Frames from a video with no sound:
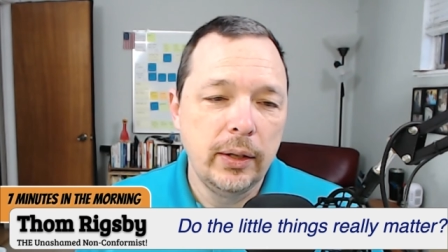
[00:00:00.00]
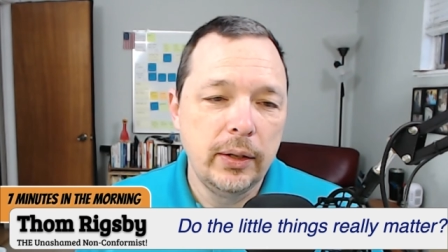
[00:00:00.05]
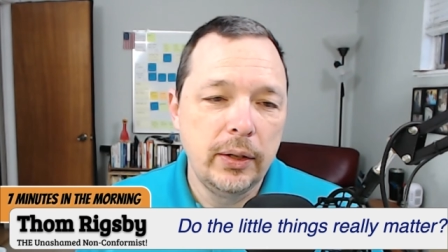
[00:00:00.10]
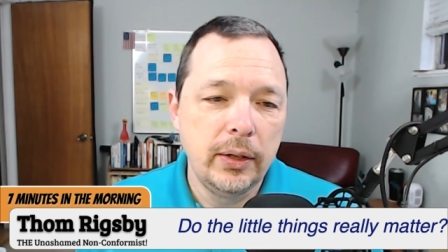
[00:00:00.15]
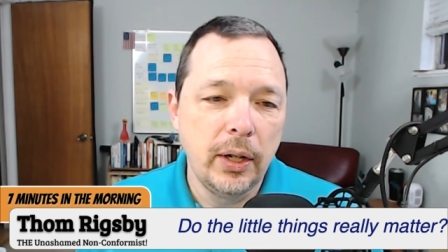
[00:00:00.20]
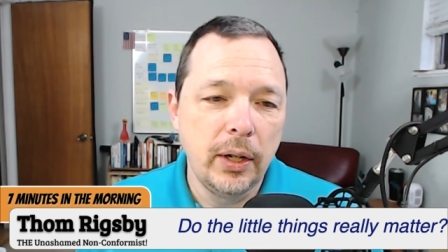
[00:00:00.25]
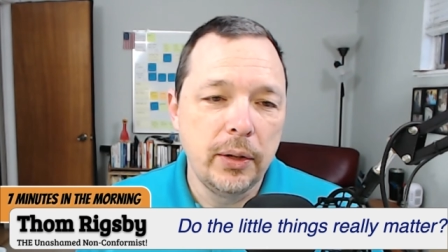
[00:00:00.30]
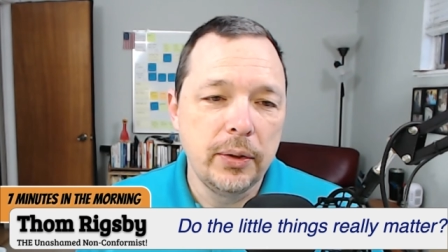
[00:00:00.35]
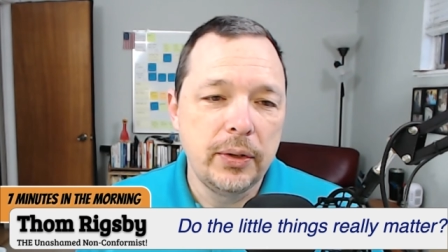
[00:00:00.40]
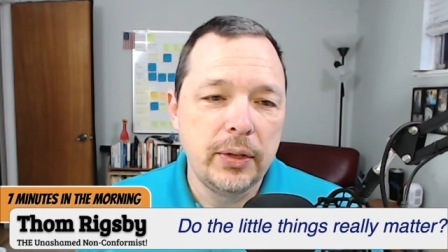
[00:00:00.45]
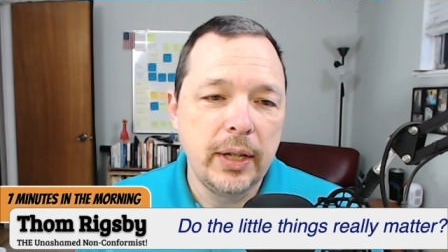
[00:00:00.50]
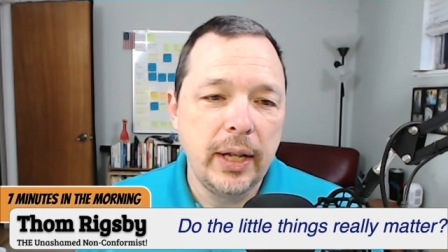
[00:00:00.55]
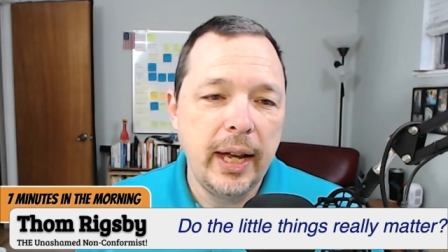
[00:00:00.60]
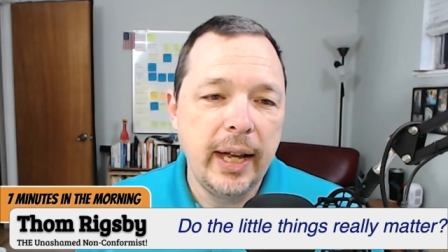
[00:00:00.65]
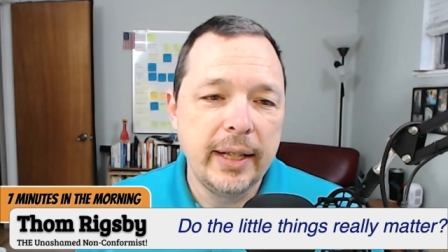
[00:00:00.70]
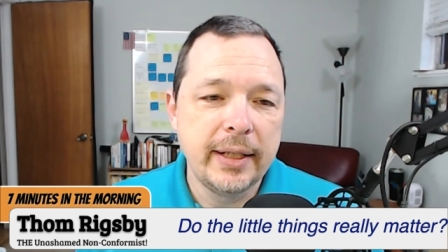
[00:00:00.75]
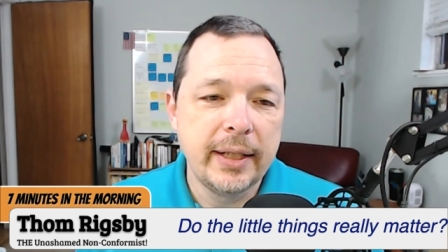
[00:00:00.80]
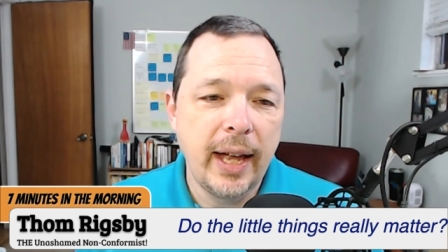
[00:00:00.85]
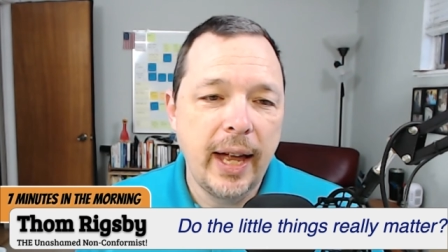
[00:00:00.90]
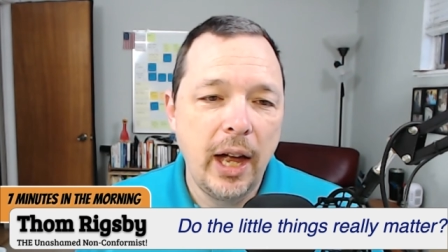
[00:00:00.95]
Joe
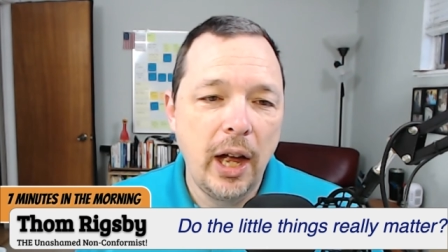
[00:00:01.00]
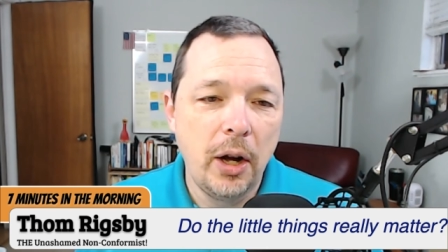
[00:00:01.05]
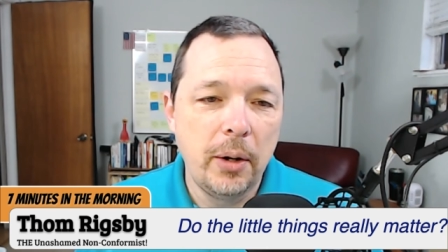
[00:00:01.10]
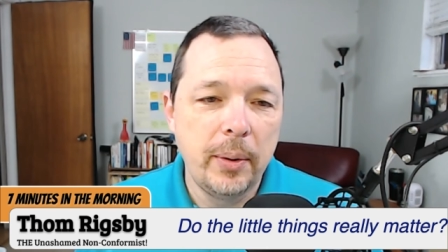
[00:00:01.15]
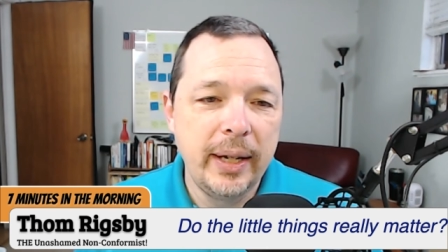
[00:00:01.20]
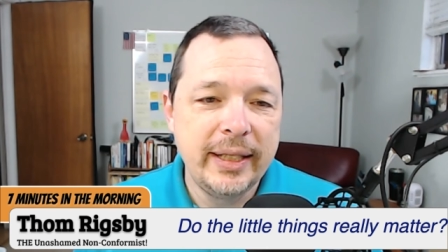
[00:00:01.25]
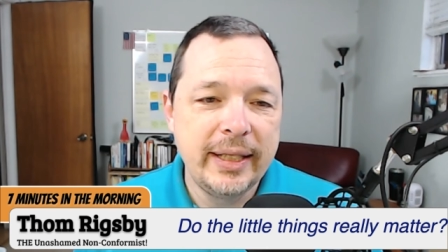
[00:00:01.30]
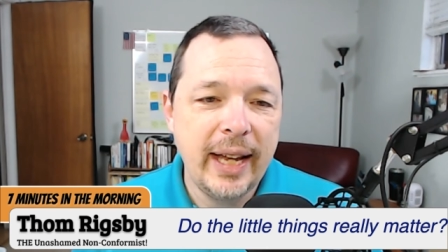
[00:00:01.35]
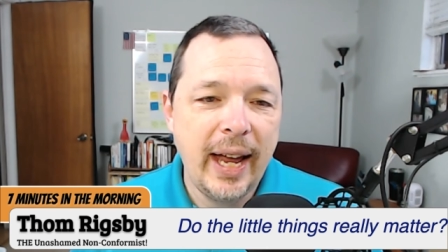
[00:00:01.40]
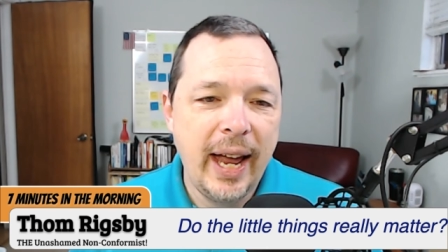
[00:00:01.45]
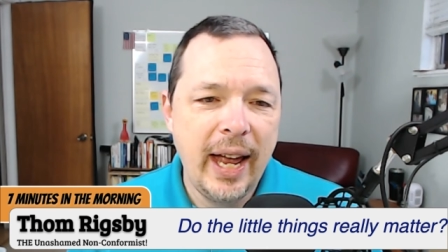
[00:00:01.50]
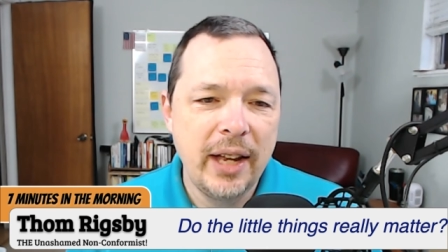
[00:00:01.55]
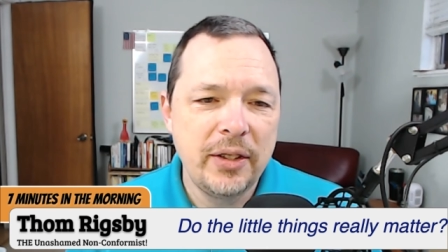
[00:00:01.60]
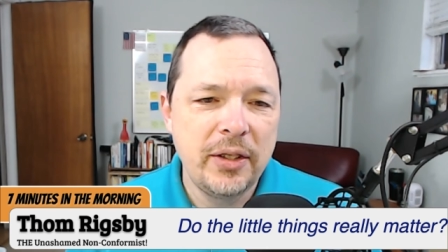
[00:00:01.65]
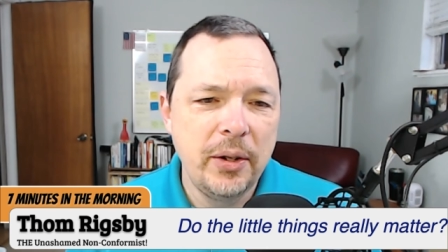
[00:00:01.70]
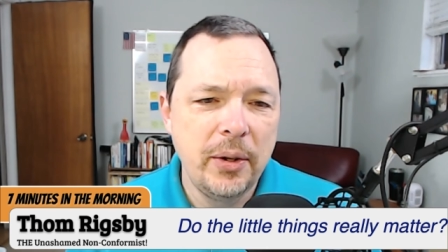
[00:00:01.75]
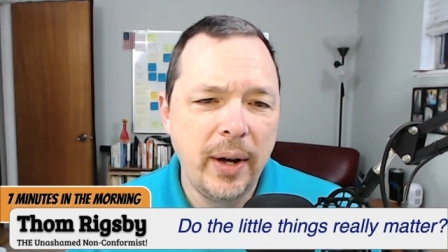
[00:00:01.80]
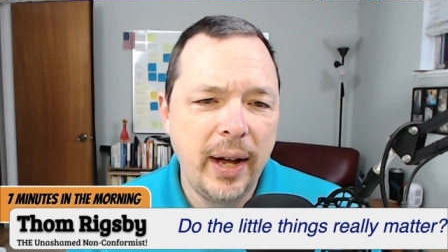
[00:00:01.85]
says, I always ask,